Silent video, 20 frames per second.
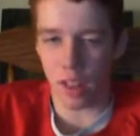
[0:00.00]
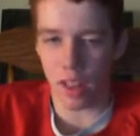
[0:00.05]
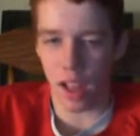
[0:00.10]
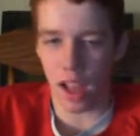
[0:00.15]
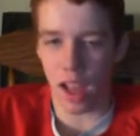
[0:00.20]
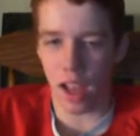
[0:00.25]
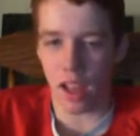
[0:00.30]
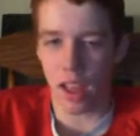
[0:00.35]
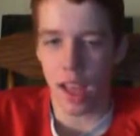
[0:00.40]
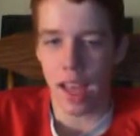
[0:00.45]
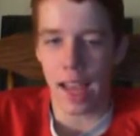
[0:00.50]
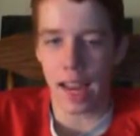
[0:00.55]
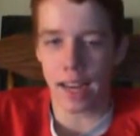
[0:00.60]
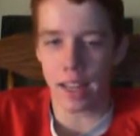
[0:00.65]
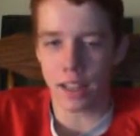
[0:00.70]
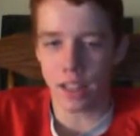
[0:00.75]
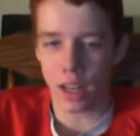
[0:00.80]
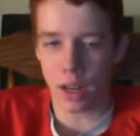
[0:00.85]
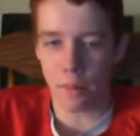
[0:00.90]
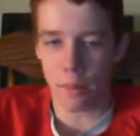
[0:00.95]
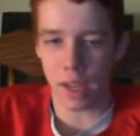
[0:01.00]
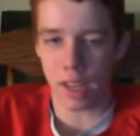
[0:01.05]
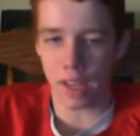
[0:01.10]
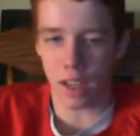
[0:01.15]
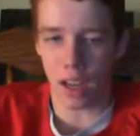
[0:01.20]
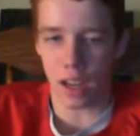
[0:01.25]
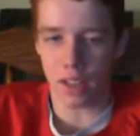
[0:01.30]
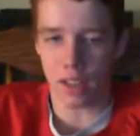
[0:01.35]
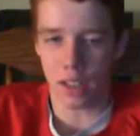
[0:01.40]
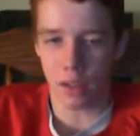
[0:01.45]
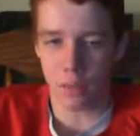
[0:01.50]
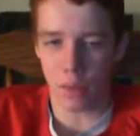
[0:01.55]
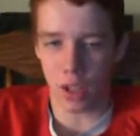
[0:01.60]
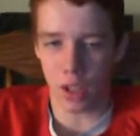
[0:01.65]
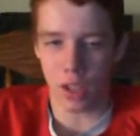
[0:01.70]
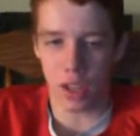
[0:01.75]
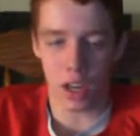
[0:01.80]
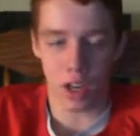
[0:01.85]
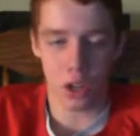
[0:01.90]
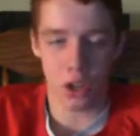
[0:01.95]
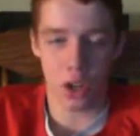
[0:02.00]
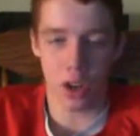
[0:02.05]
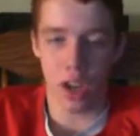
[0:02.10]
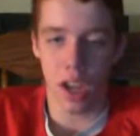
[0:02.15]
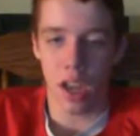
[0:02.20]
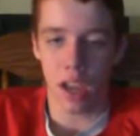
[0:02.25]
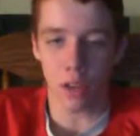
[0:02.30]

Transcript: of that, and he's going to make 19 million next year.